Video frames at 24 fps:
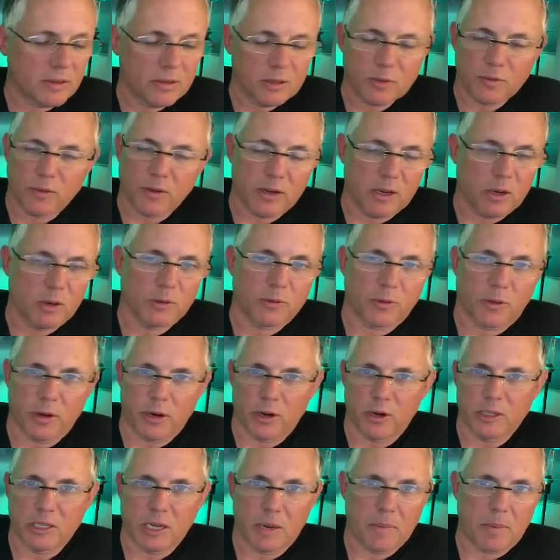this video is for
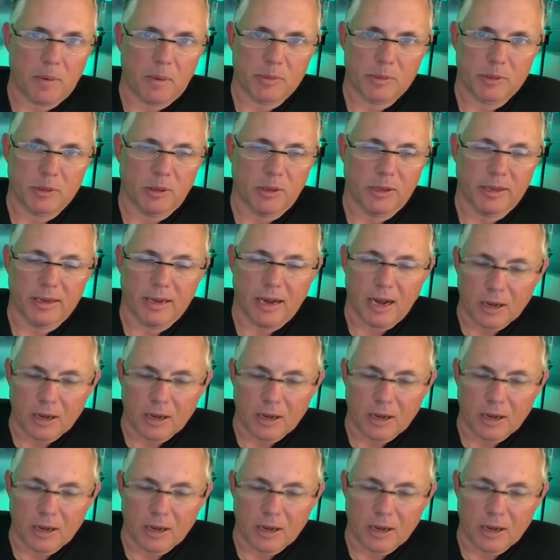entertainment purpose only.